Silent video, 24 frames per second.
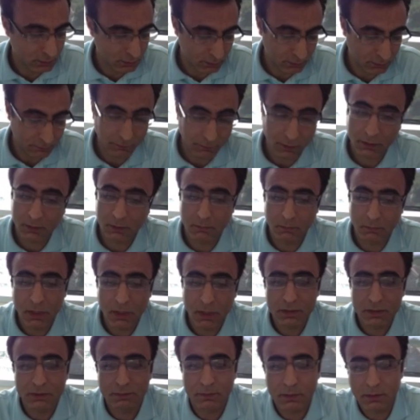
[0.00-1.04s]
So in fact, the
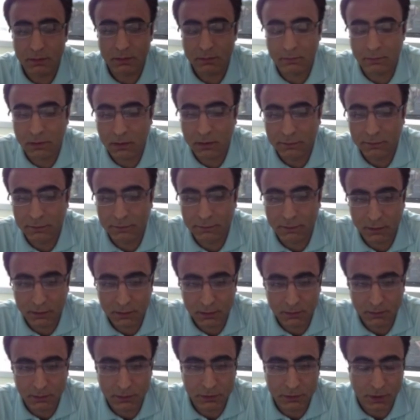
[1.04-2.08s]
main speaker was
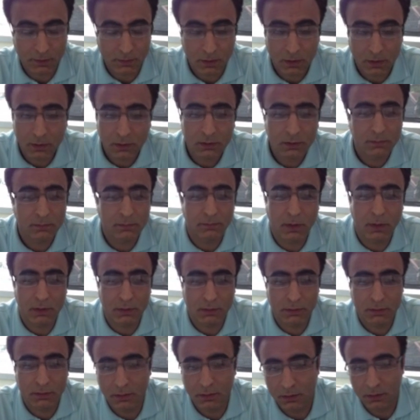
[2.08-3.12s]
Fatemeh Jamali,
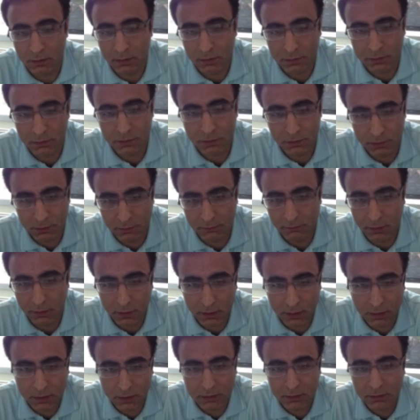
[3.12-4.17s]
but she's on
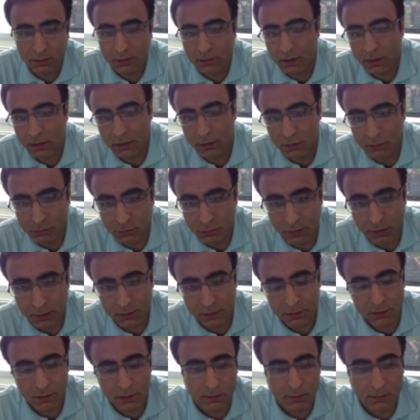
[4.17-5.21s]
vacation and
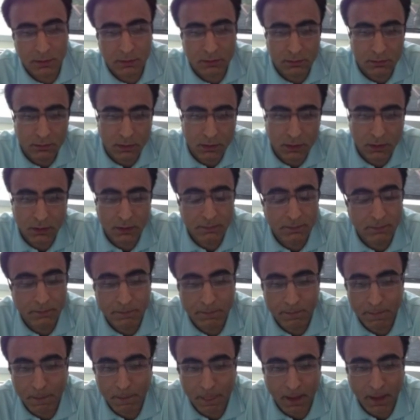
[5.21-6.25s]
enjoying the summer today.
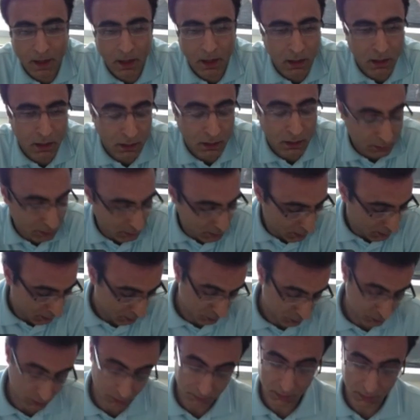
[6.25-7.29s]
And
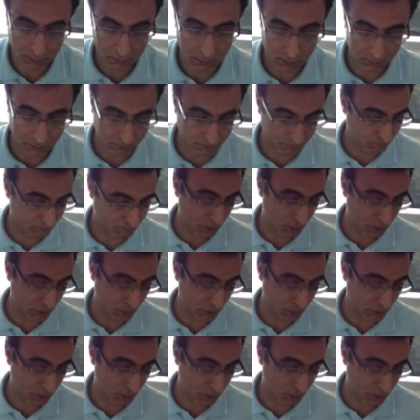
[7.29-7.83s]
then she made me